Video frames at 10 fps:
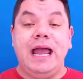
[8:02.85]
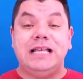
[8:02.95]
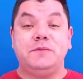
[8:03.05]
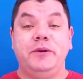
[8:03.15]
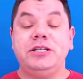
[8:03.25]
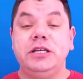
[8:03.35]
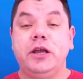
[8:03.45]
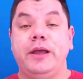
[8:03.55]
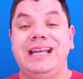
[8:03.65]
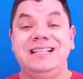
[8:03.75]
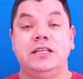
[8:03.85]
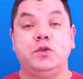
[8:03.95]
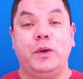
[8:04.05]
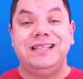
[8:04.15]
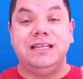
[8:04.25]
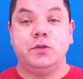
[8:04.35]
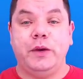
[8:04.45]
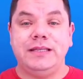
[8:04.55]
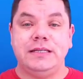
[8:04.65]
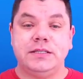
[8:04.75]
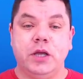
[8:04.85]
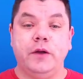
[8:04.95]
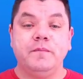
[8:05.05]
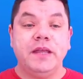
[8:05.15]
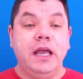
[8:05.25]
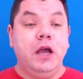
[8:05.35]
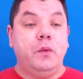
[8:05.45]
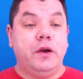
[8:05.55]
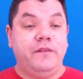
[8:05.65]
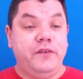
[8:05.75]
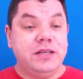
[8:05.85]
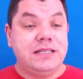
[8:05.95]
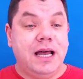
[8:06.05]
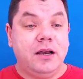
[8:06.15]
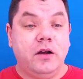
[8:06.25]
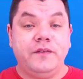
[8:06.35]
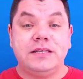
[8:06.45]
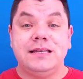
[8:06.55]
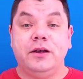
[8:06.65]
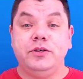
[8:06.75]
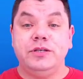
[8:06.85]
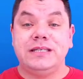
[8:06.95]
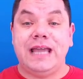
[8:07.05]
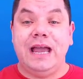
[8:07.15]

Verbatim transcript: Especially going into 2020. So when I first started, obviously I used